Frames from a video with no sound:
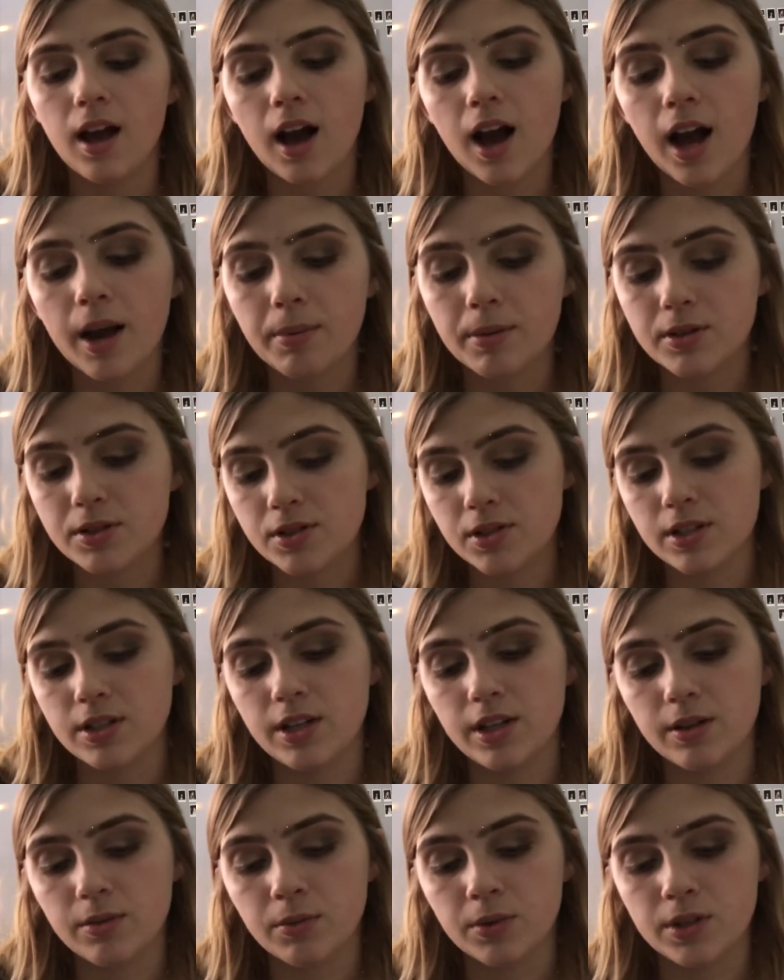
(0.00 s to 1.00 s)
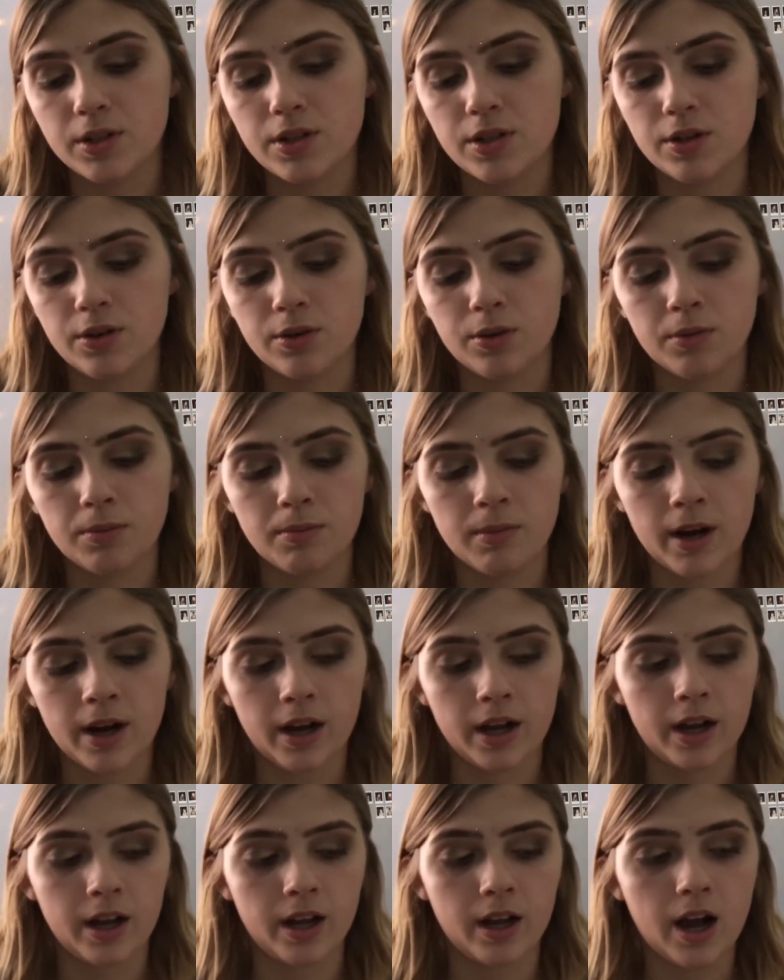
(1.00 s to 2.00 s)
I personally would do
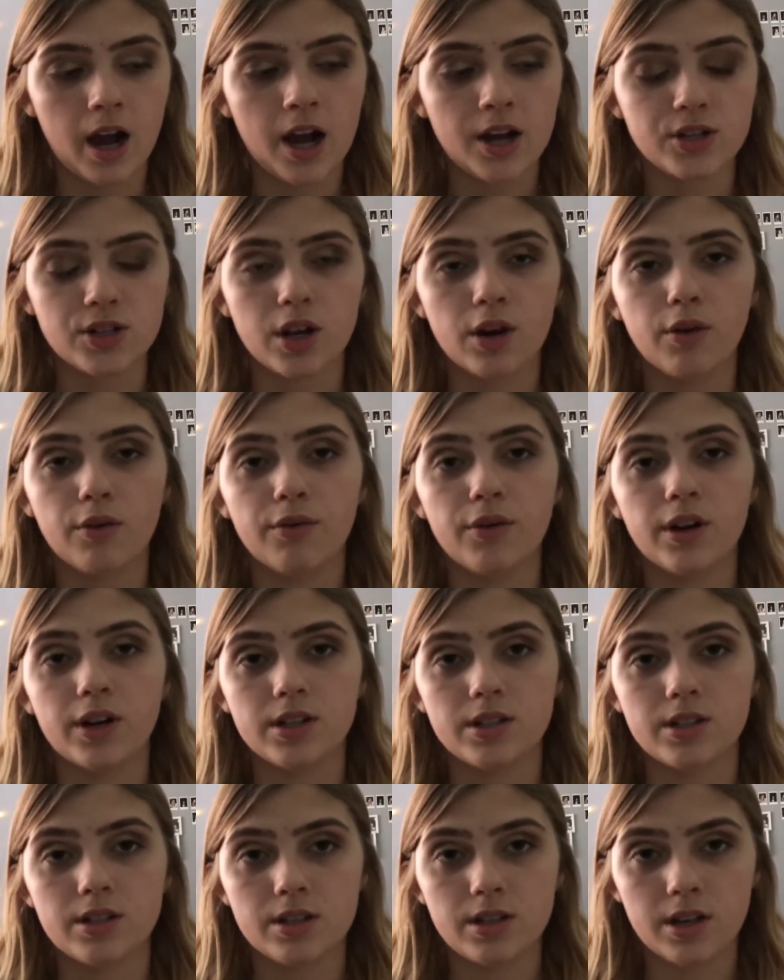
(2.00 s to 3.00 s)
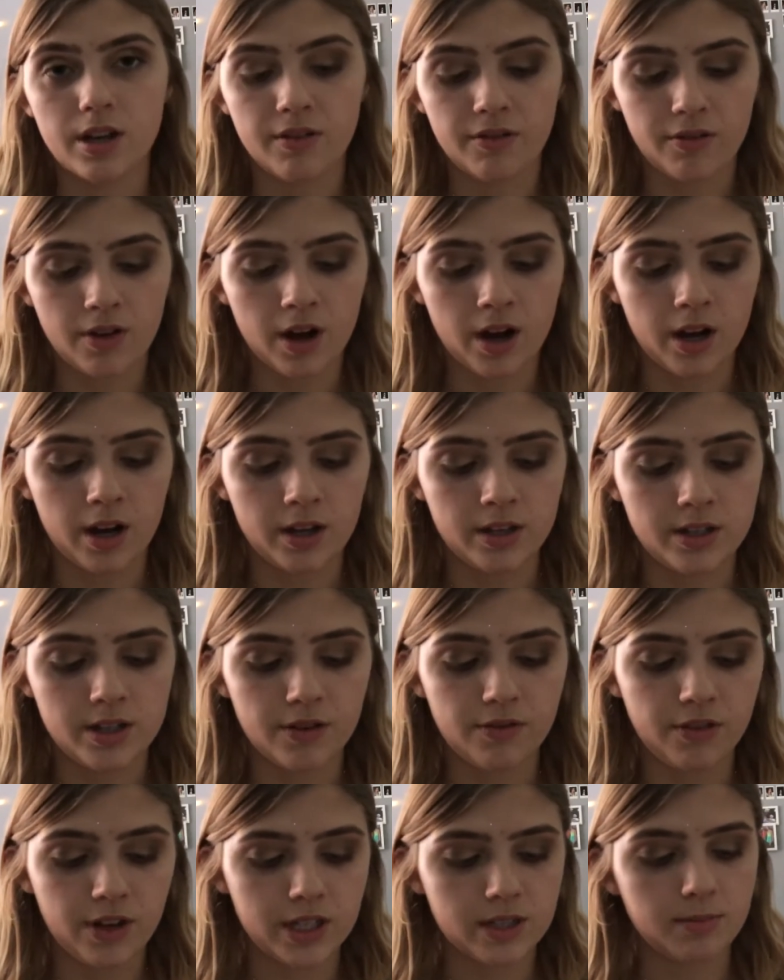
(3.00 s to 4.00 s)
my eyeshadow first if I
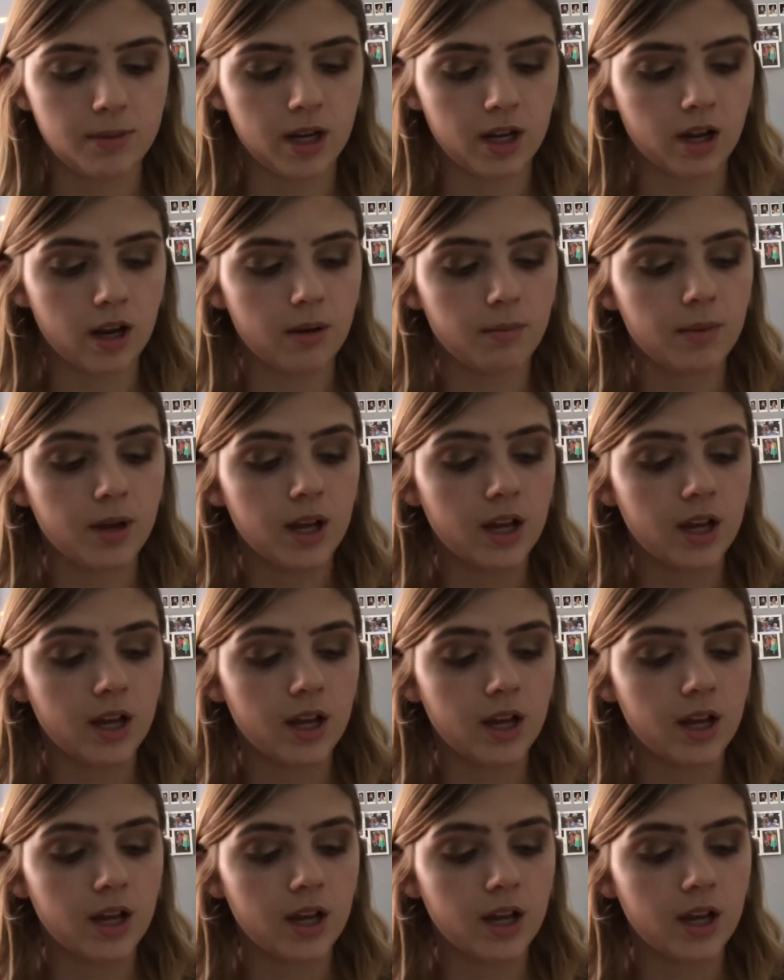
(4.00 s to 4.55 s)
did face makeup.